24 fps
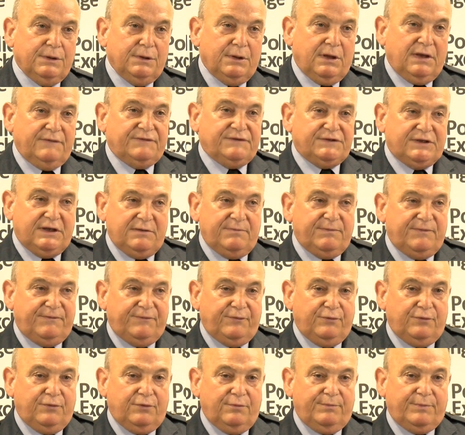I've said it
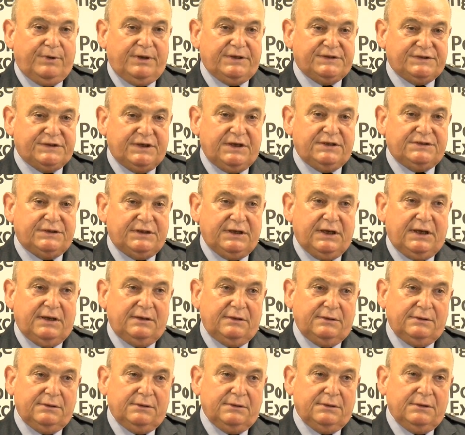before, but I say it again.
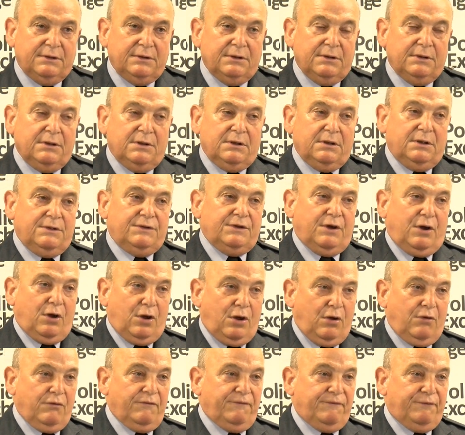The
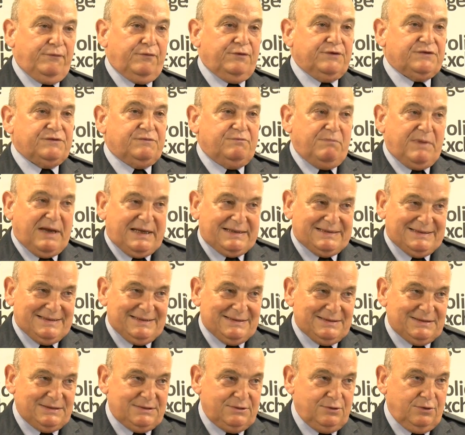whole force
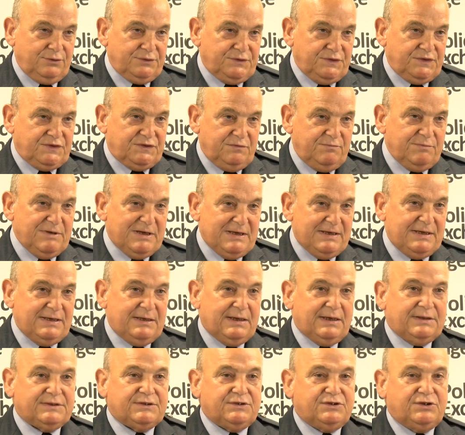matters, not just to me
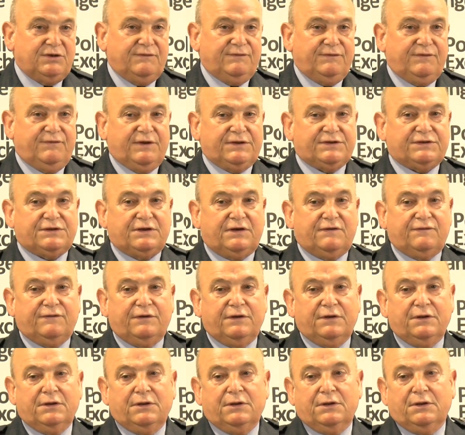as the Chief of Defence Staff,
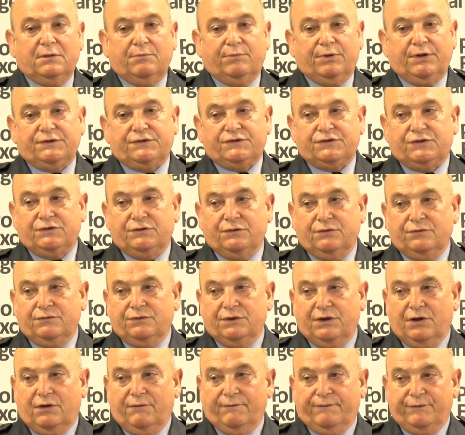but to
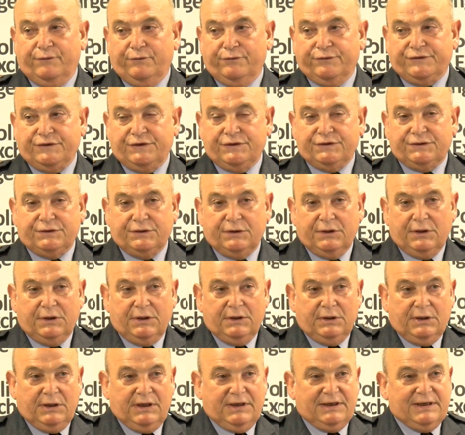the armed forces.
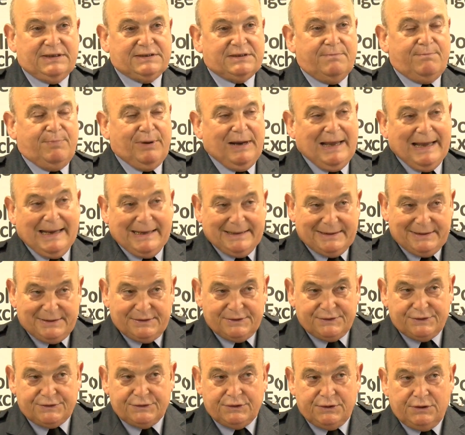It is a
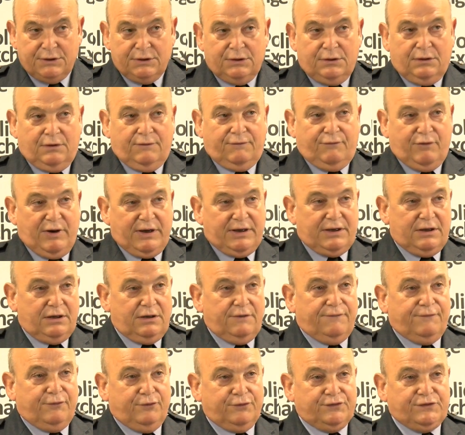blend of regular
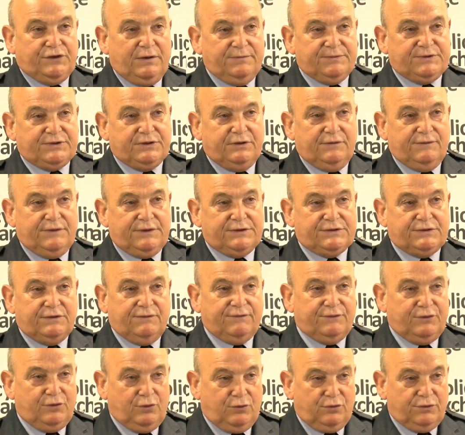full-time service,
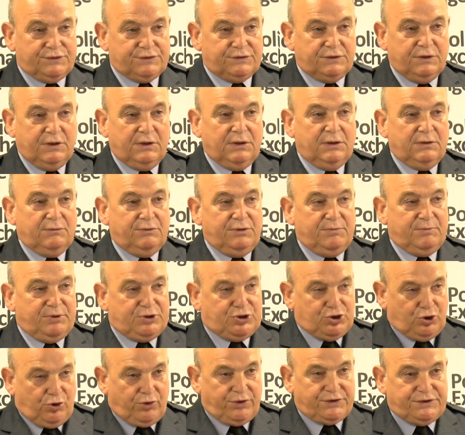of course, for the
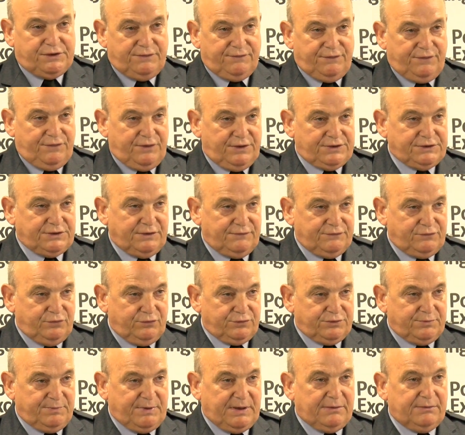majority of the things I've
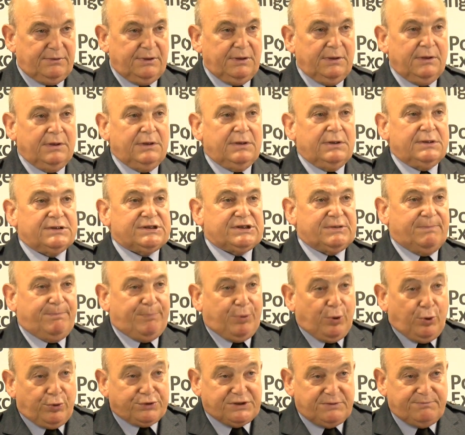talked about,
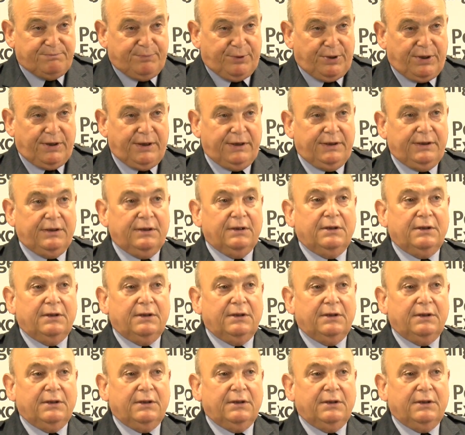supported by